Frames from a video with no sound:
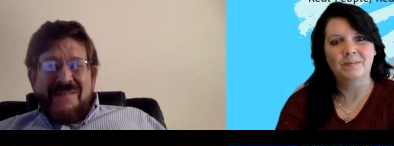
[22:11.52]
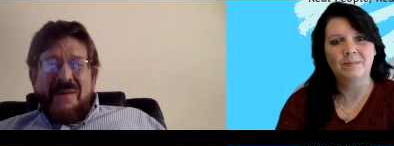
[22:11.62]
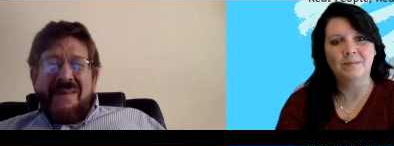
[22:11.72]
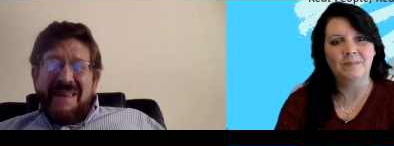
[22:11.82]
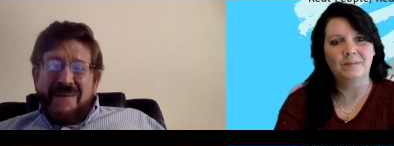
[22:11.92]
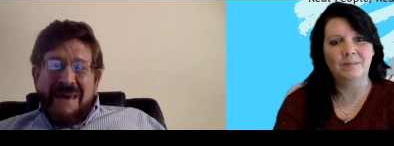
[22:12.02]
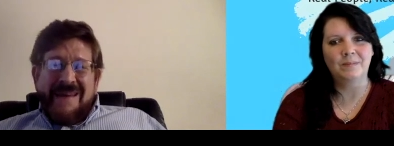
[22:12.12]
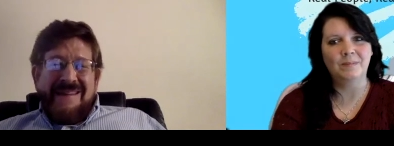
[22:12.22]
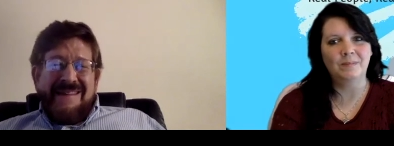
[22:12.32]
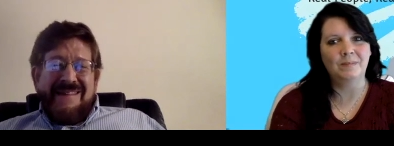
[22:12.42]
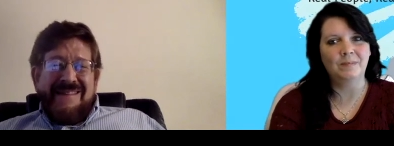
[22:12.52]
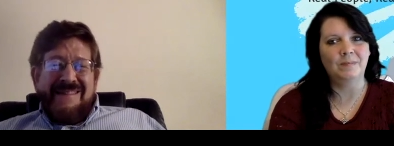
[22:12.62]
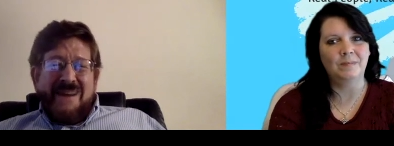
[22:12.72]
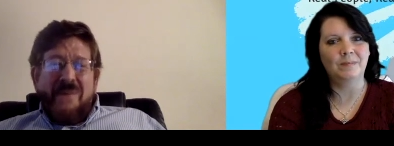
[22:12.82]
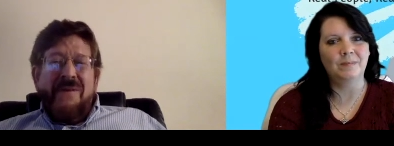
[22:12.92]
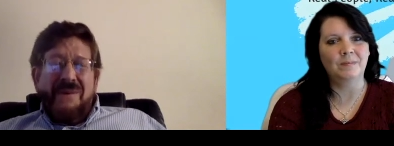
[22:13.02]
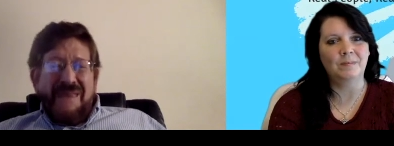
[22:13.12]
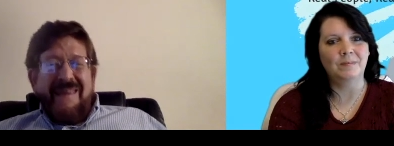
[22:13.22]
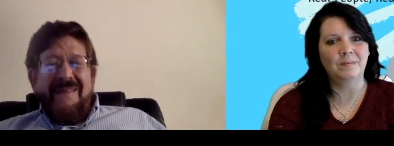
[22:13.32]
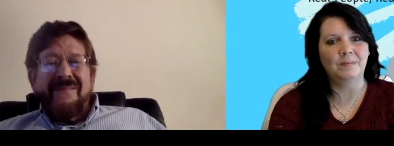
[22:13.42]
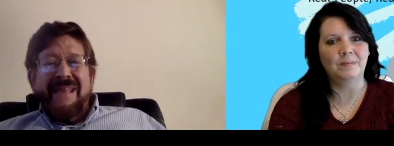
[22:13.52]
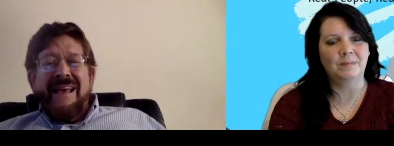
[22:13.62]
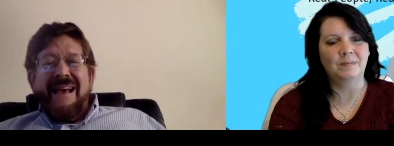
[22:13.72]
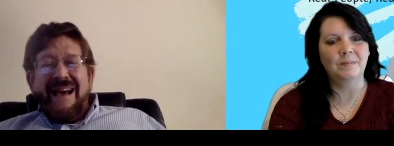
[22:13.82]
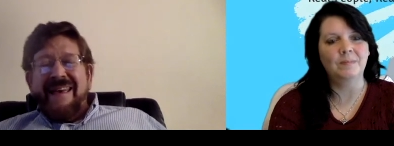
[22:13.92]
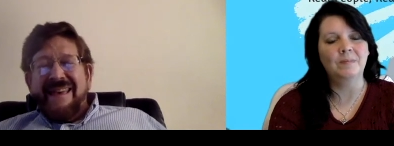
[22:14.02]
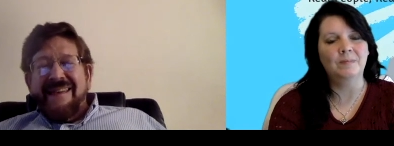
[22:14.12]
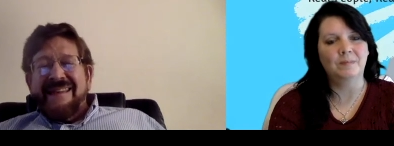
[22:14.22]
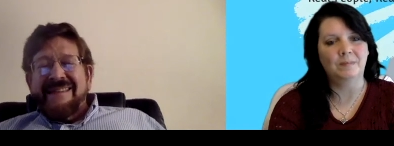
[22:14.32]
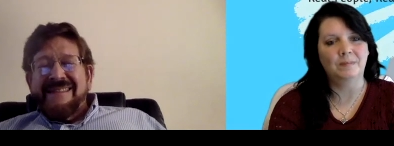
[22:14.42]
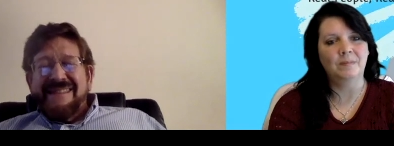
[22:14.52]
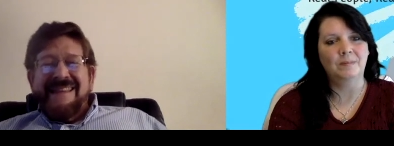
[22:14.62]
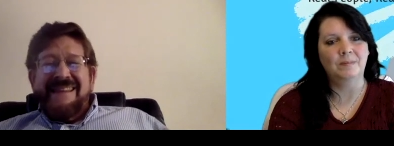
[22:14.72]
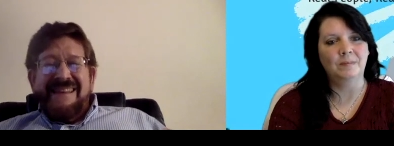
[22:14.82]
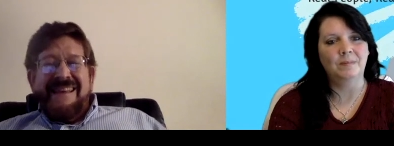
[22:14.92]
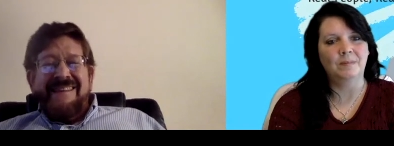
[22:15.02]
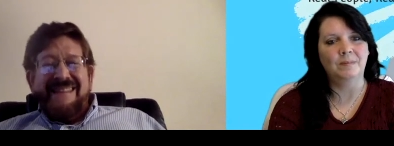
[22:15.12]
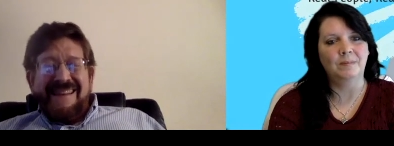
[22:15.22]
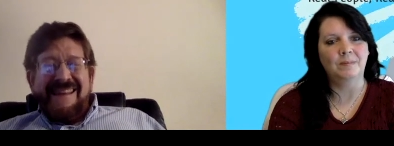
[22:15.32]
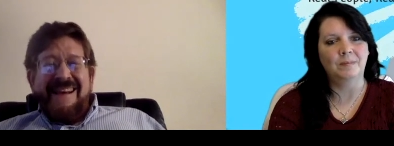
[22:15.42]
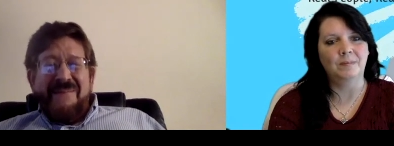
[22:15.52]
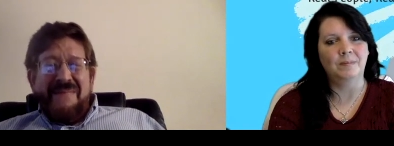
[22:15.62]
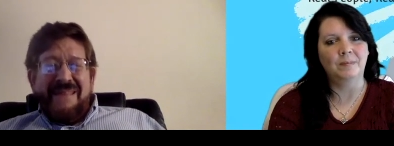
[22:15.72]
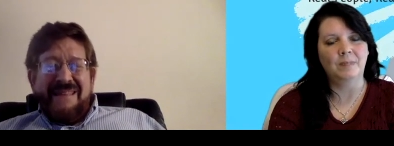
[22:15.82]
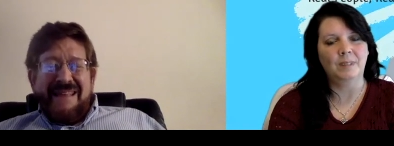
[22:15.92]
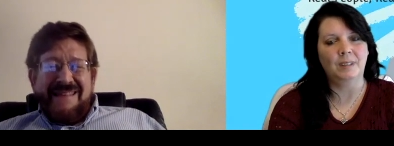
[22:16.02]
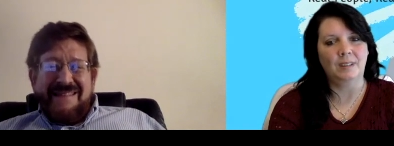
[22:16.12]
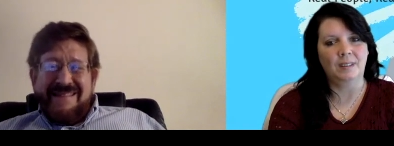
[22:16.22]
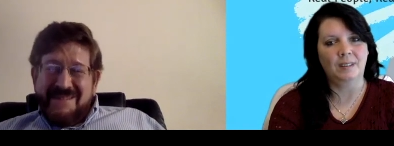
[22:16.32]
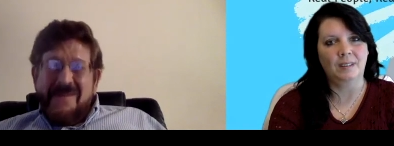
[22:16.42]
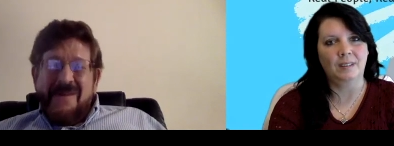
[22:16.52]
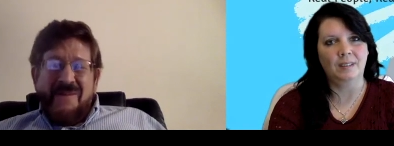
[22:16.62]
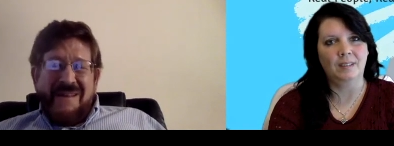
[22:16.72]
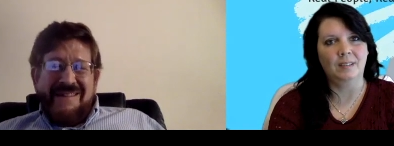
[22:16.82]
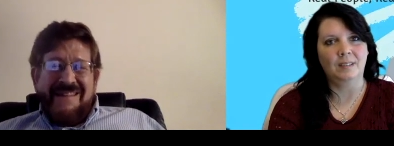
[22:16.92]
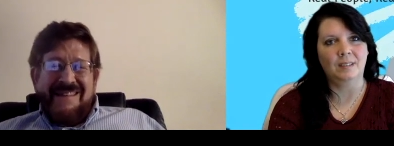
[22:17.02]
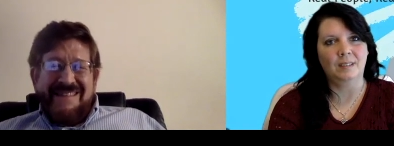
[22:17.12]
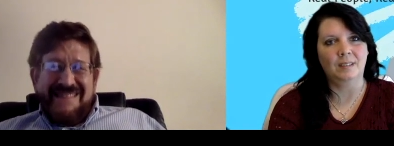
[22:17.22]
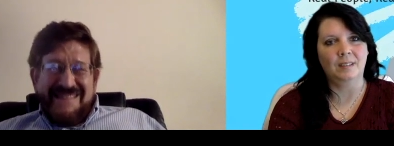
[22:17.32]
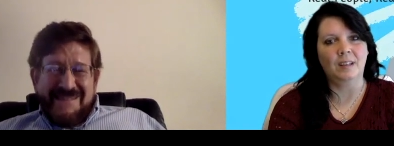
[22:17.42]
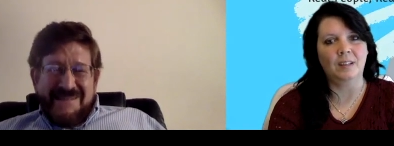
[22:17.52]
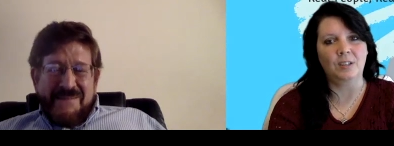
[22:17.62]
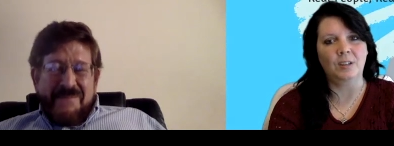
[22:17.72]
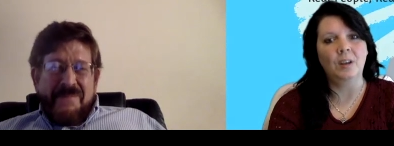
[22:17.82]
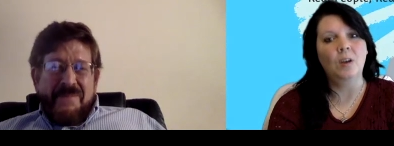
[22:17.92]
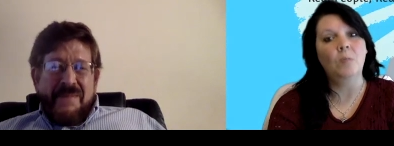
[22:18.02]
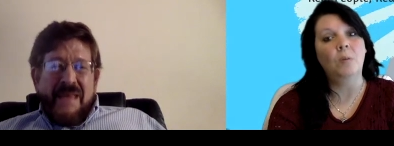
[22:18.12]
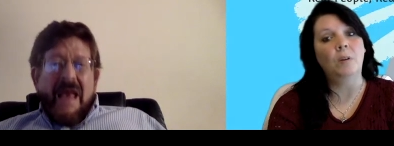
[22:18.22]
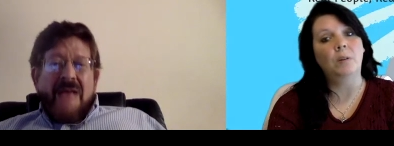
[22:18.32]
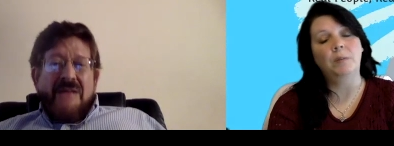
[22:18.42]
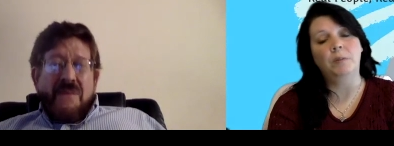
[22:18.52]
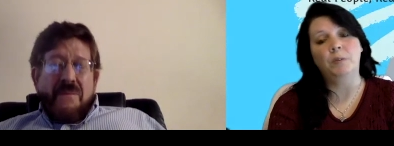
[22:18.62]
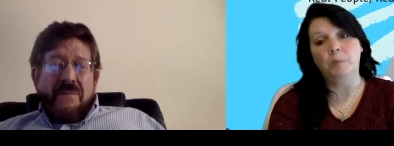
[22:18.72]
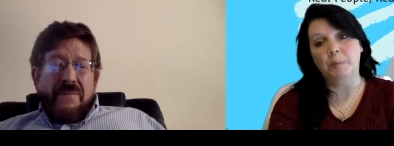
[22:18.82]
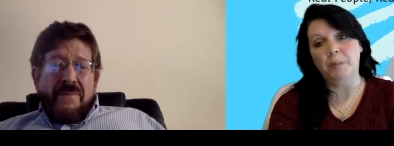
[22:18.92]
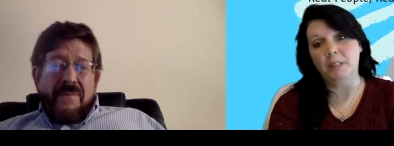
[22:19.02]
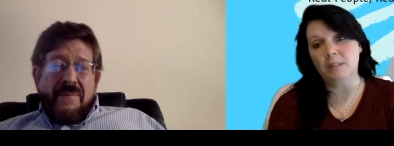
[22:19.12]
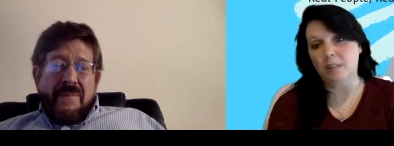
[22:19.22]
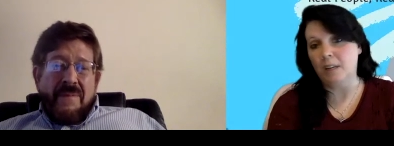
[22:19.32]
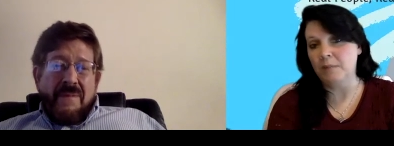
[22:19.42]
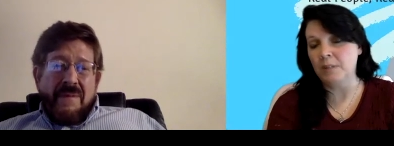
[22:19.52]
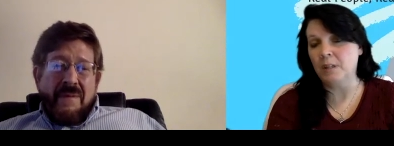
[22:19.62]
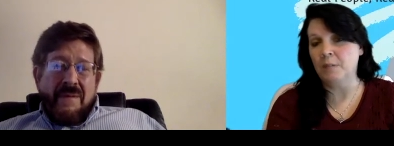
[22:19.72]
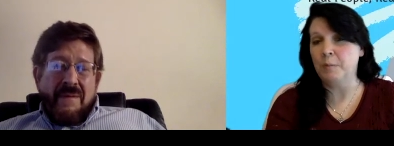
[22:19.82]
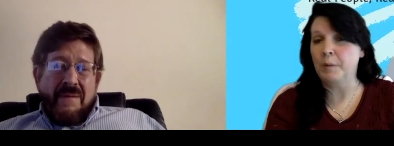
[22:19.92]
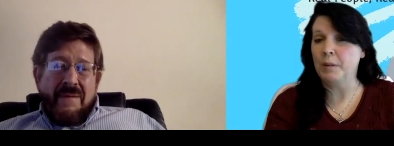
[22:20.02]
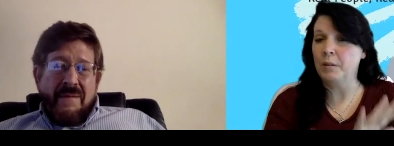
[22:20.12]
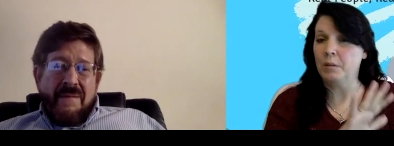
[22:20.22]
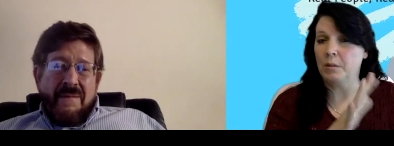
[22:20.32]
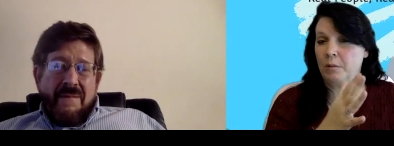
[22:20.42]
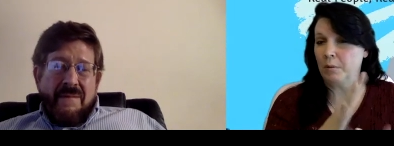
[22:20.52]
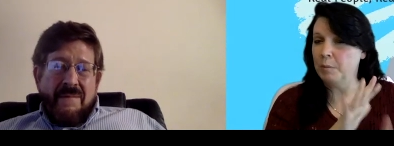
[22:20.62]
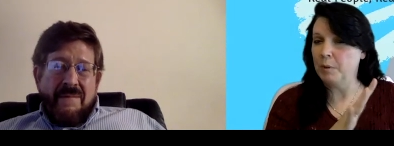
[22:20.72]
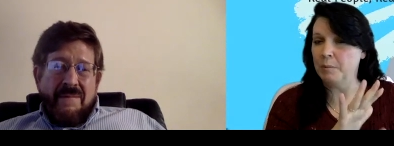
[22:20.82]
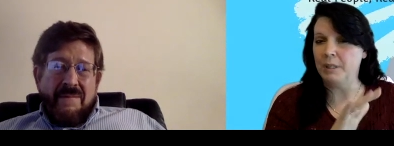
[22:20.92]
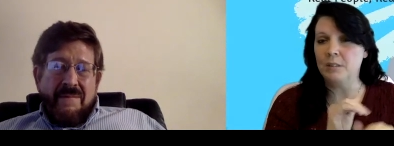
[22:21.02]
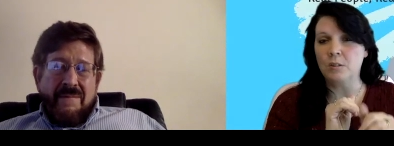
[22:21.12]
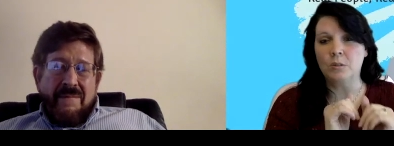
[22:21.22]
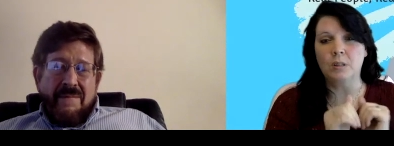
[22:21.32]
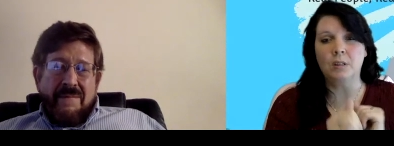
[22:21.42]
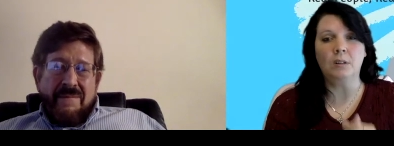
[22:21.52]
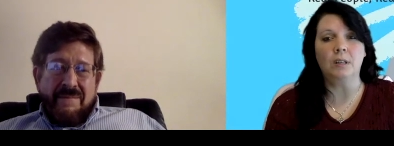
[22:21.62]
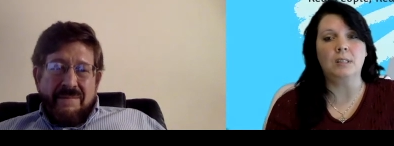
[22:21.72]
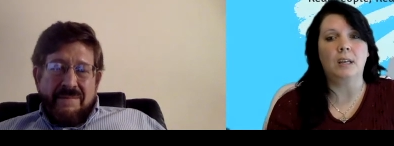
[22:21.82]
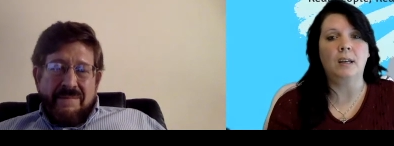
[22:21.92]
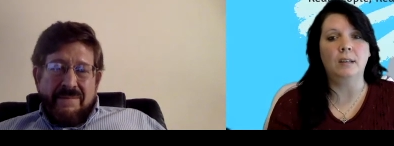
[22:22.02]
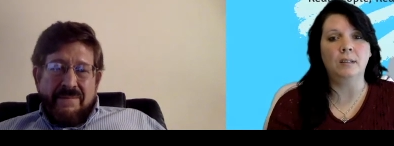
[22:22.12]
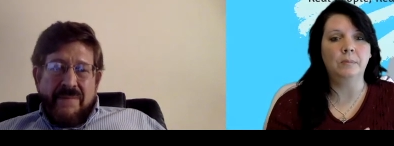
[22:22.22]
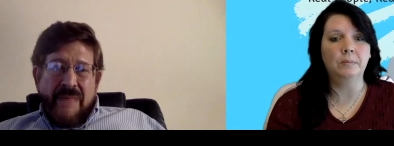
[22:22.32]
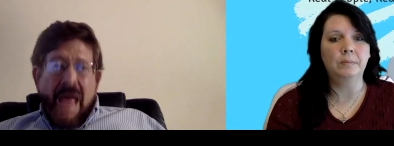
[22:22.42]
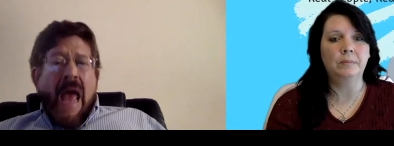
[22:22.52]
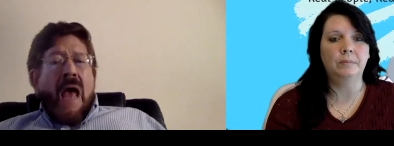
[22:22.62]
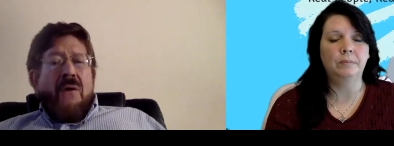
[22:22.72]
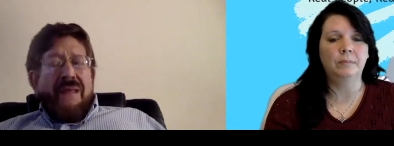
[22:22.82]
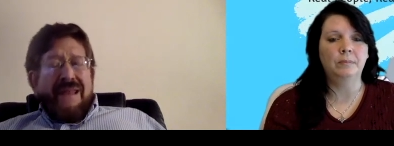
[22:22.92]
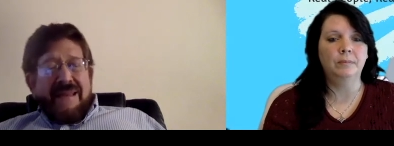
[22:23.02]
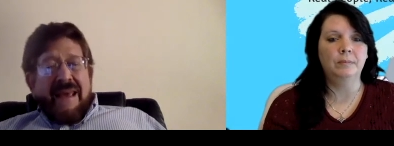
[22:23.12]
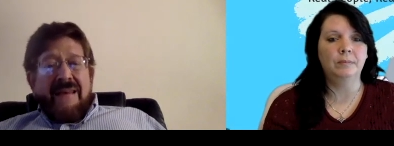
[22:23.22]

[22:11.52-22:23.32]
Speaker 1: way to think about it. It is O U E I n s t e e n dot com. That, that's Shawn Oueinsteen.
Speaker 2: Gotcha. Well, we have a few more minutes left. Um, we have about three more minutes. Is there anything you'd like to add?
Speaker 1: Well, I have to add